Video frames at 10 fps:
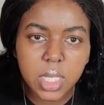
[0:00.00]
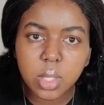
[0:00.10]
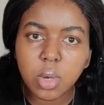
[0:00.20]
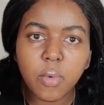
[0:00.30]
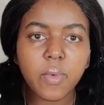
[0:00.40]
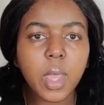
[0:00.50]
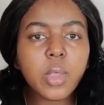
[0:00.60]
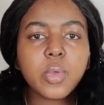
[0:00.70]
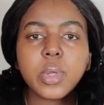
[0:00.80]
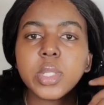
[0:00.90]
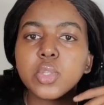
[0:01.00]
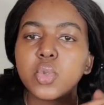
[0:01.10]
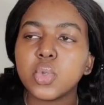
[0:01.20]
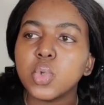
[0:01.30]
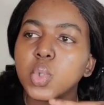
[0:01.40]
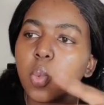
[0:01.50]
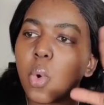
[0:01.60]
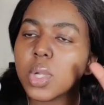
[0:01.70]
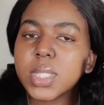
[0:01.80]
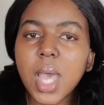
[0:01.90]
take it off. You don't need to use
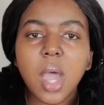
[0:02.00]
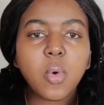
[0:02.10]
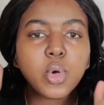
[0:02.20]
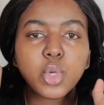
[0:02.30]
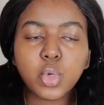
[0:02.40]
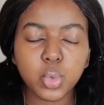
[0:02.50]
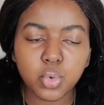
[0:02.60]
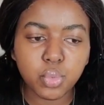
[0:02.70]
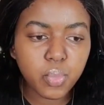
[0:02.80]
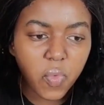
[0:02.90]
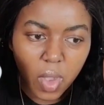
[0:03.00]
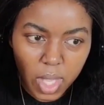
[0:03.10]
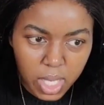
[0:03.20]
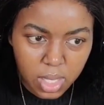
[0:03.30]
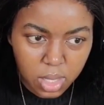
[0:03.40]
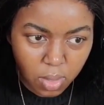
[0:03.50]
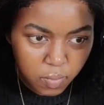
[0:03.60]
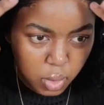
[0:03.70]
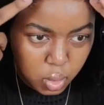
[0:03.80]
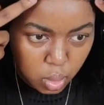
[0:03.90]
water or a glue remover or anything of
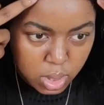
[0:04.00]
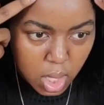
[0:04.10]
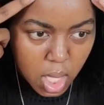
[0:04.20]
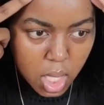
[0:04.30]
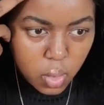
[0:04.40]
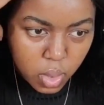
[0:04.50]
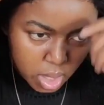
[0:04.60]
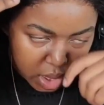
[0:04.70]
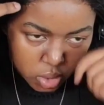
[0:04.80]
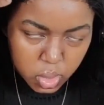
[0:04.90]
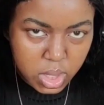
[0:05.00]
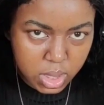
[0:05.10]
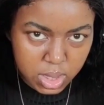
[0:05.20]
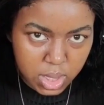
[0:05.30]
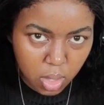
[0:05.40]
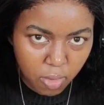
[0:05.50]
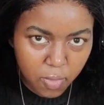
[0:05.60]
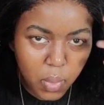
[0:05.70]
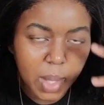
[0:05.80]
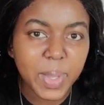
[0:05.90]
the sort. You can literally just take off
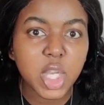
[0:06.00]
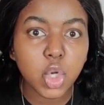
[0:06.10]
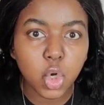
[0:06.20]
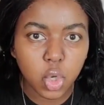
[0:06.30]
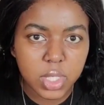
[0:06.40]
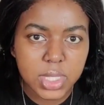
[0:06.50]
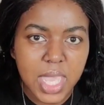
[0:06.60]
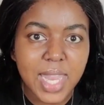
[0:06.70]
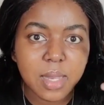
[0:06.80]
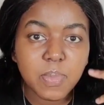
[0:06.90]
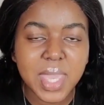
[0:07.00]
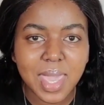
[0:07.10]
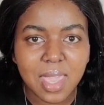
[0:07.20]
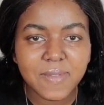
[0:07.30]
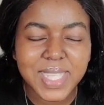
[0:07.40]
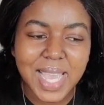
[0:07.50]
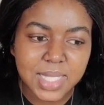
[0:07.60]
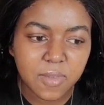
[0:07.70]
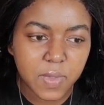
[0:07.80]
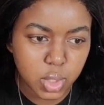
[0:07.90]
your wig, but it looks and it behaves
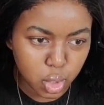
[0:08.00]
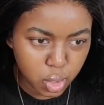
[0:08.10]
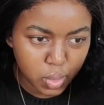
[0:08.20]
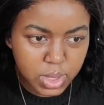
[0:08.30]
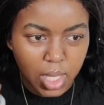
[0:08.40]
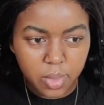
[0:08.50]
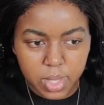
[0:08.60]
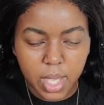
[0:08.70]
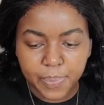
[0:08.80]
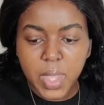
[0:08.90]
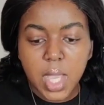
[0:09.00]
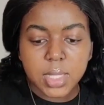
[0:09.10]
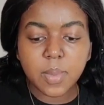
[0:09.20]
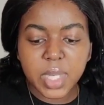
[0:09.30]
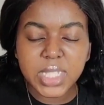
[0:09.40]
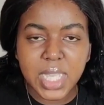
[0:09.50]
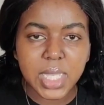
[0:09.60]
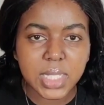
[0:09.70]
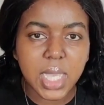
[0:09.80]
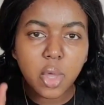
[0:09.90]
as if it's glued down. Okay, so I'm going to shake
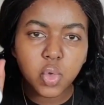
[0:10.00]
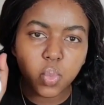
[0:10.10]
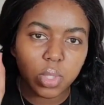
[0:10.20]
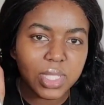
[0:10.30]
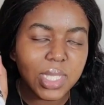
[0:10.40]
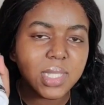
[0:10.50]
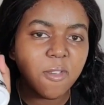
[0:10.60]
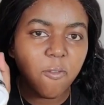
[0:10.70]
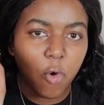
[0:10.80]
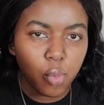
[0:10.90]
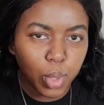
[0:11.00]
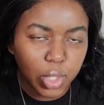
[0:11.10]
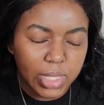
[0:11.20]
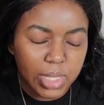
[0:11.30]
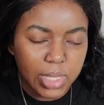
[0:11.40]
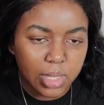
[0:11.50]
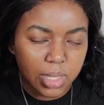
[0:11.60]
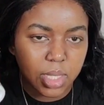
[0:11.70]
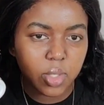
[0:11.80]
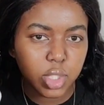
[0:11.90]
it down. You will see it's a foam
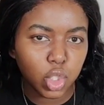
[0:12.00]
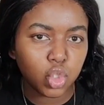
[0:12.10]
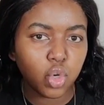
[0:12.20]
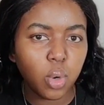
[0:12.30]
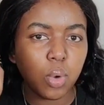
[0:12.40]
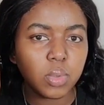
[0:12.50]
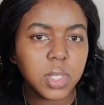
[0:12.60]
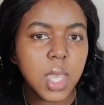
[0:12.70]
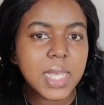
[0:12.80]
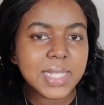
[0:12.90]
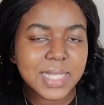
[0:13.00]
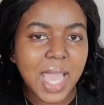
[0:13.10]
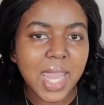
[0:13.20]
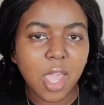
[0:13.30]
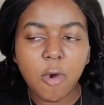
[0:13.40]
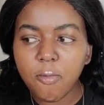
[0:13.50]
consistency because it's a stronghold styling